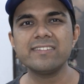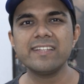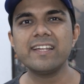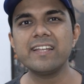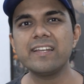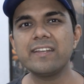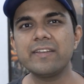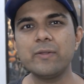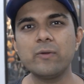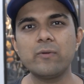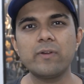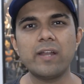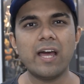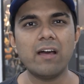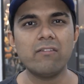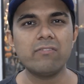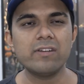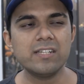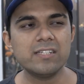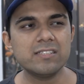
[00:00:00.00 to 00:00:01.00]
than your
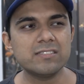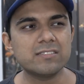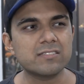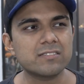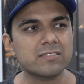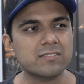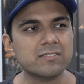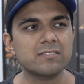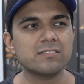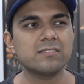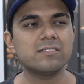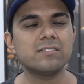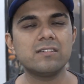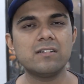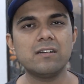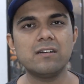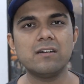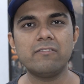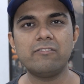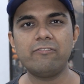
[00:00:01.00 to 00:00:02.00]
average
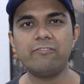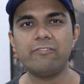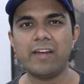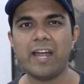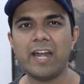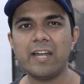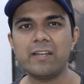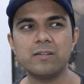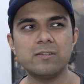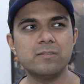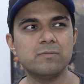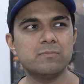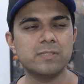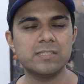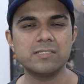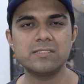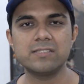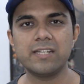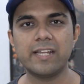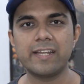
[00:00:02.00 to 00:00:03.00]
uh, fat
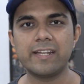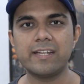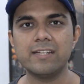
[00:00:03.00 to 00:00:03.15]
person, I